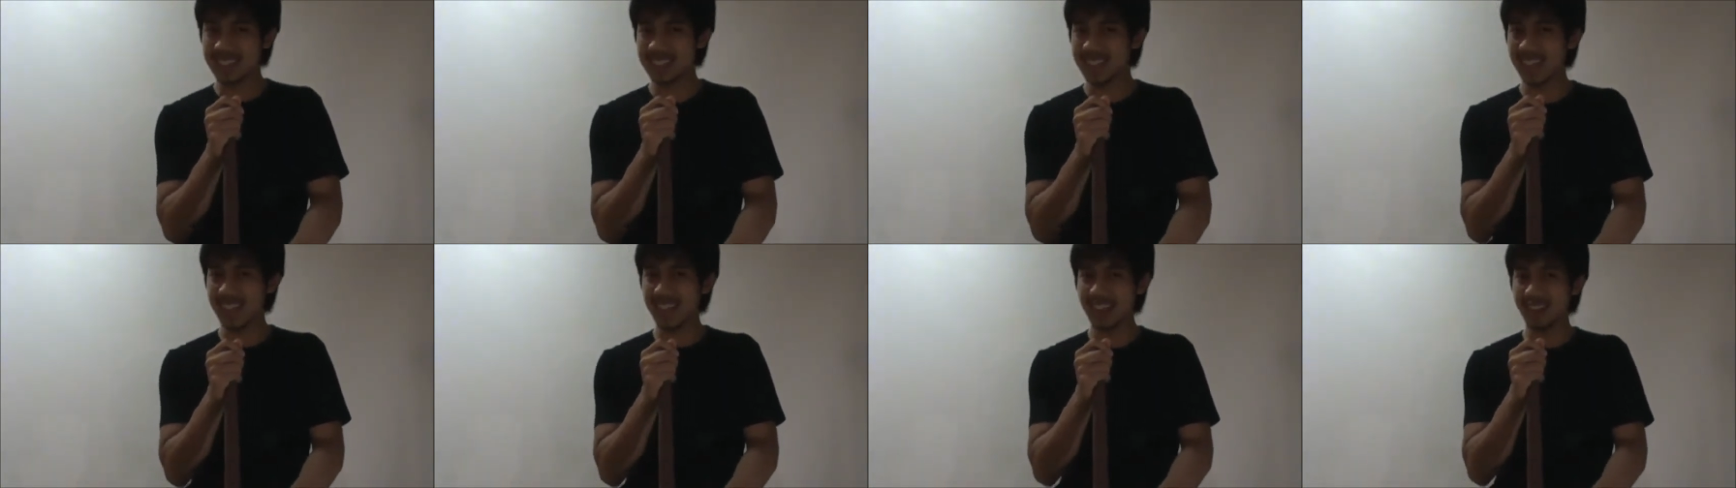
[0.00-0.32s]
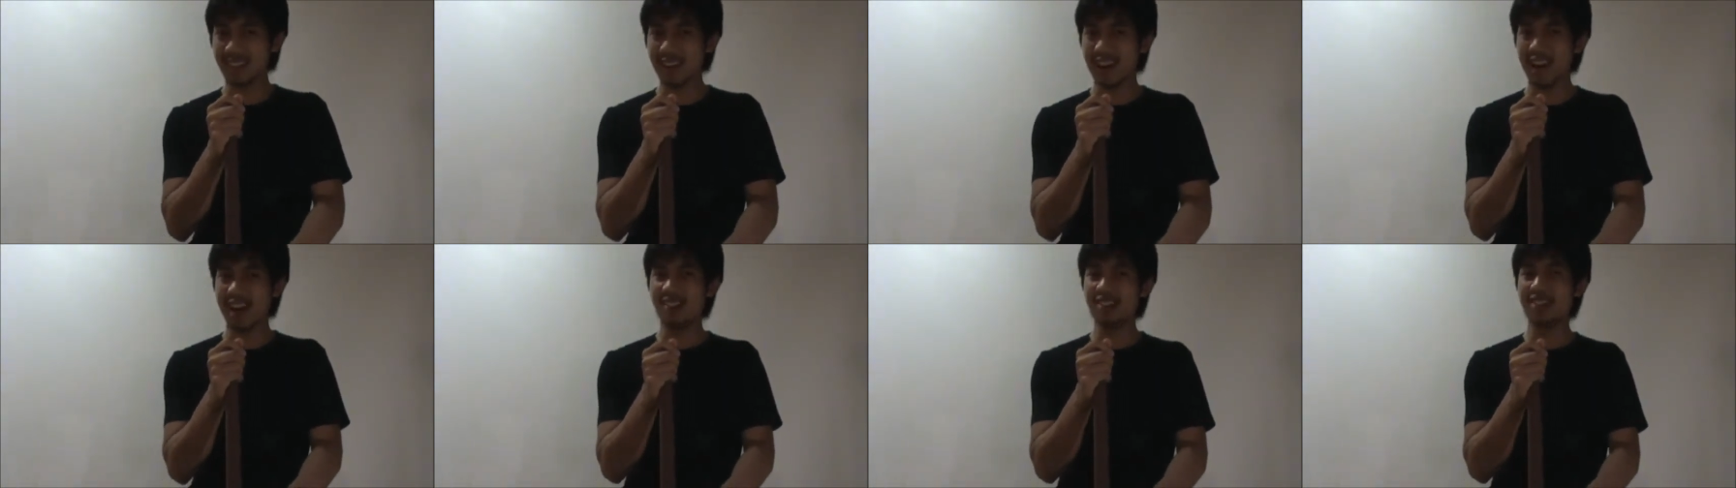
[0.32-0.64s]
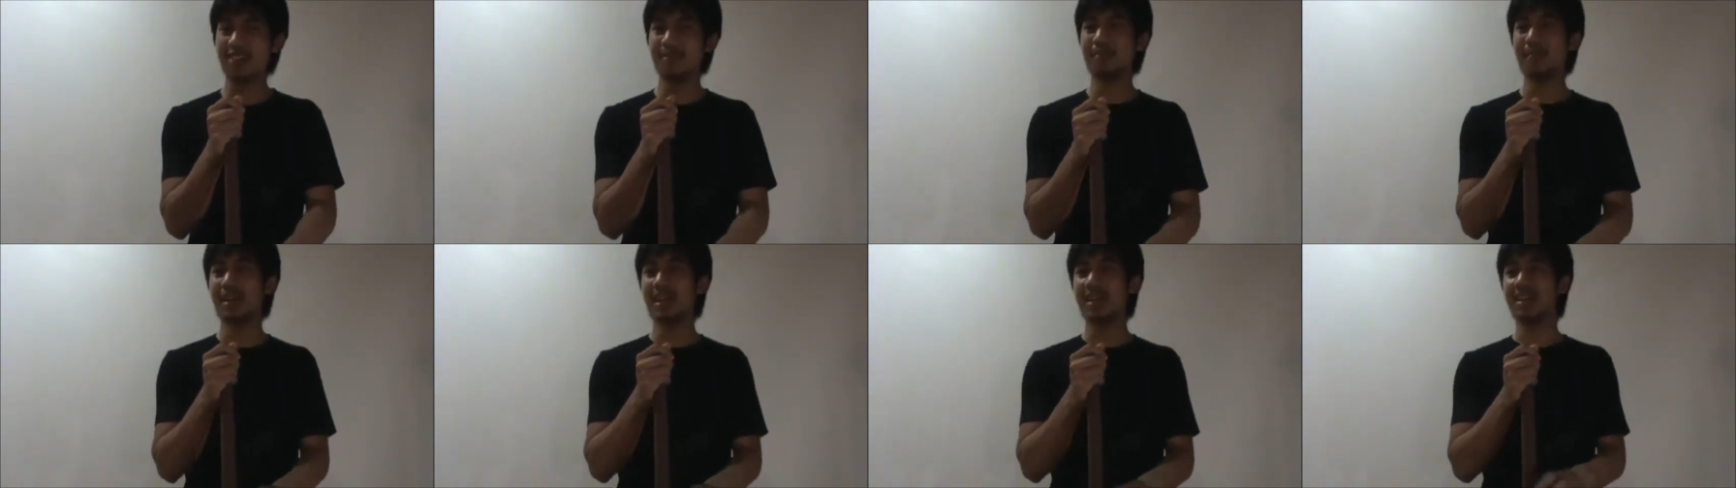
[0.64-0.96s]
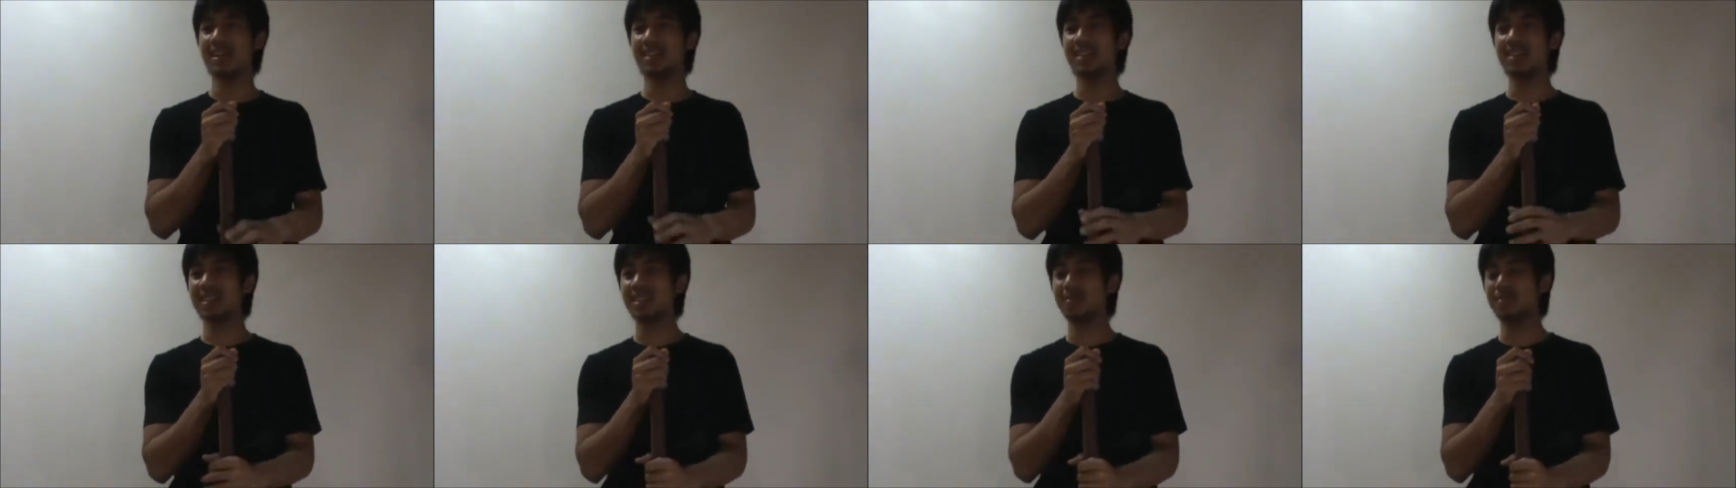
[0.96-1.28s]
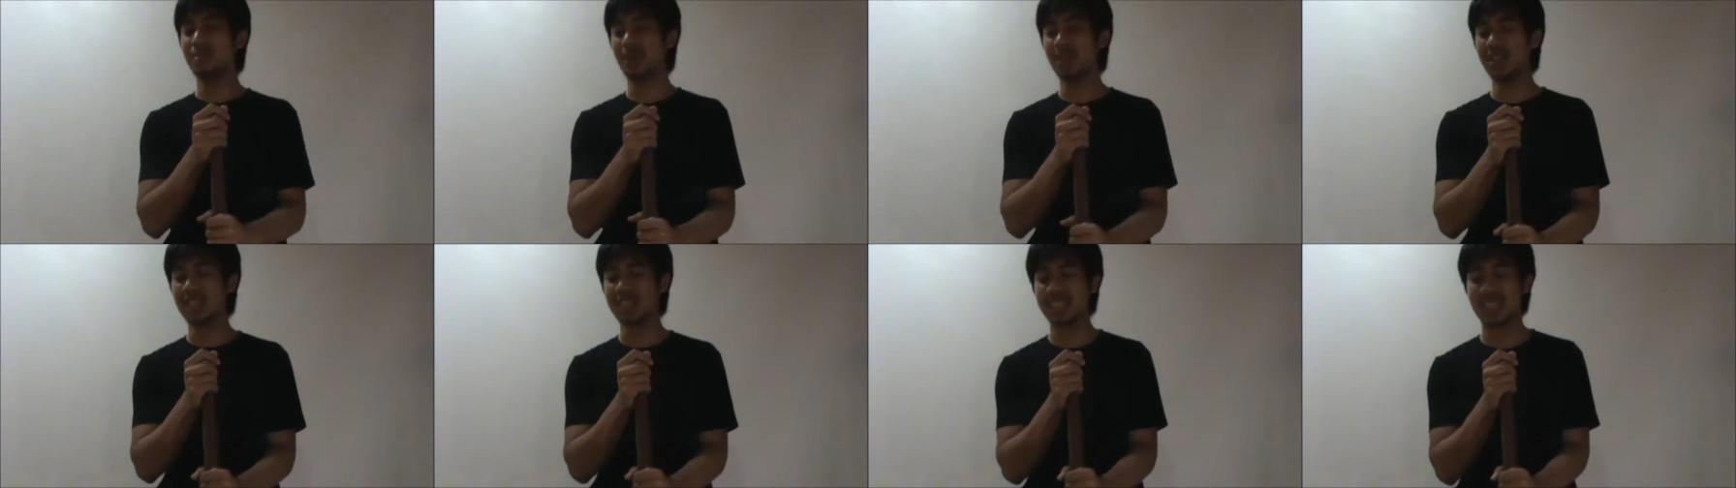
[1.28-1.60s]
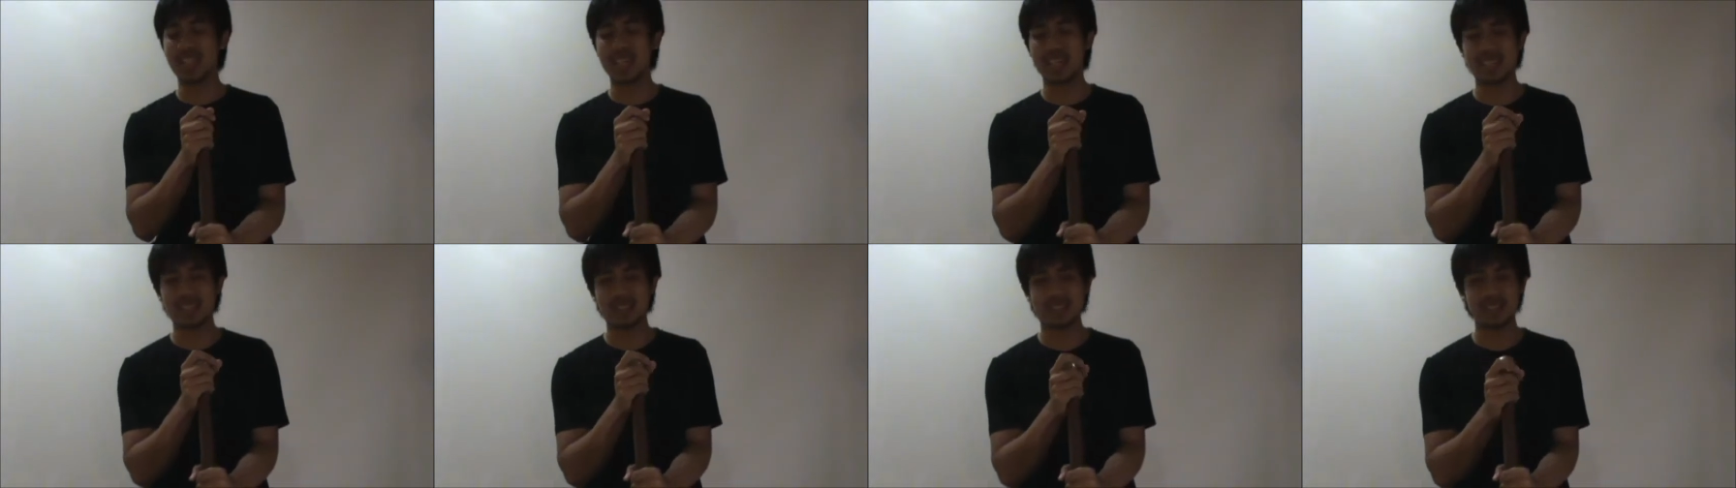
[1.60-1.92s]
sticking around in my small
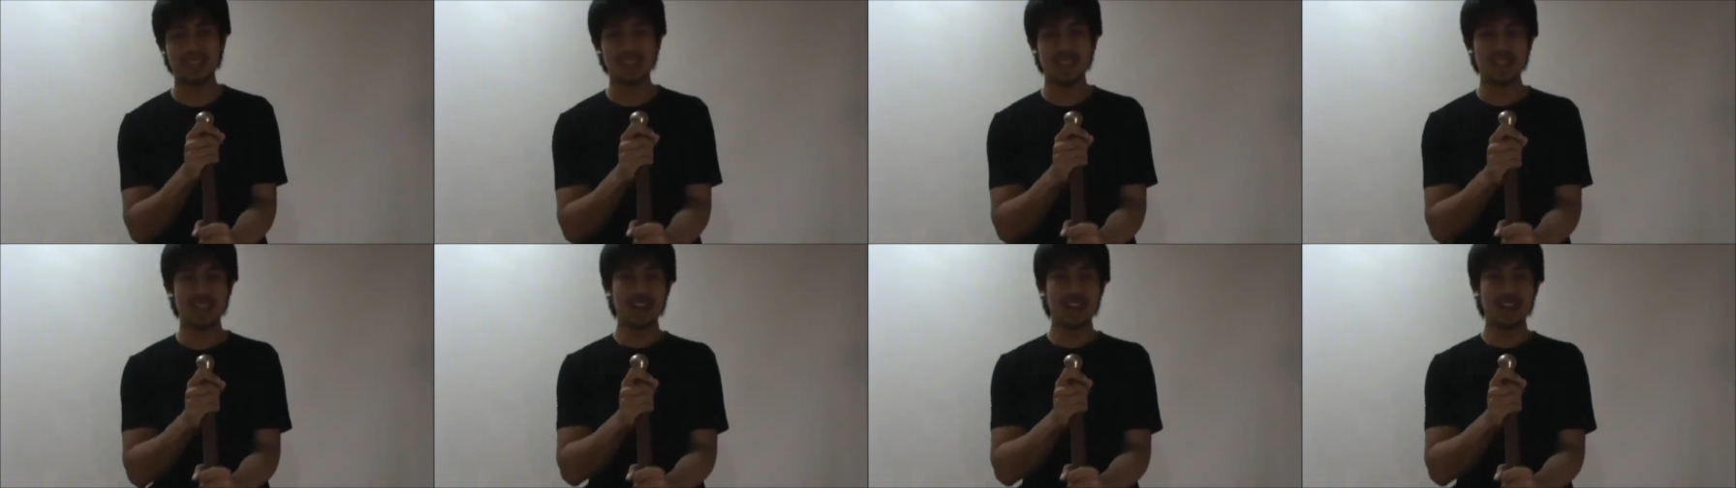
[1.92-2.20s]
channel,